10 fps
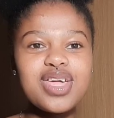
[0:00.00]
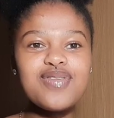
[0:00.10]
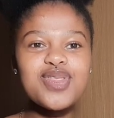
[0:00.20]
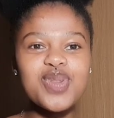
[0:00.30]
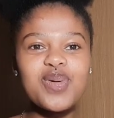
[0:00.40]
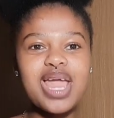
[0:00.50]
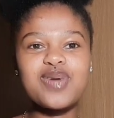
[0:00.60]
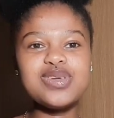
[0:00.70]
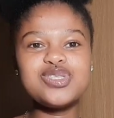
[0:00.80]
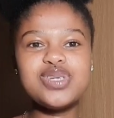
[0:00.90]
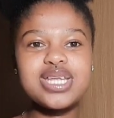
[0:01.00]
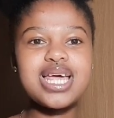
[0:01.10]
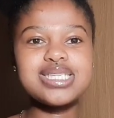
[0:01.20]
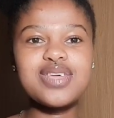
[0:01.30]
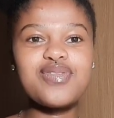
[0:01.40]
even though like we treat it
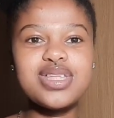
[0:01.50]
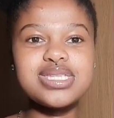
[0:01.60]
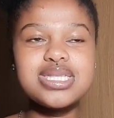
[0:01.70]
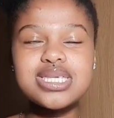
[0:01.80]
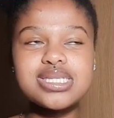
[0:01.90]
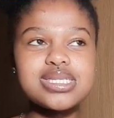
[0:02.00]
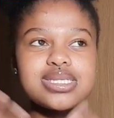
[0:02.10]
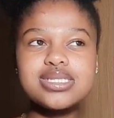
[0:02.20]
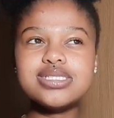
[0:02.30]
as if it's this